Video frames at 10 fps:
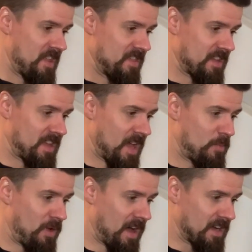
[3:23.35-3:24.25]
The
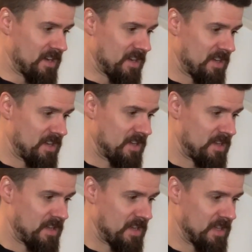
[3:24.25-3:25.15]
cable hanger
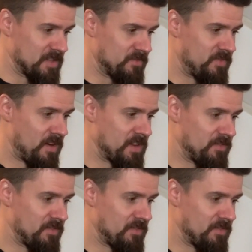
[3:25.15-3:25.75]
is very,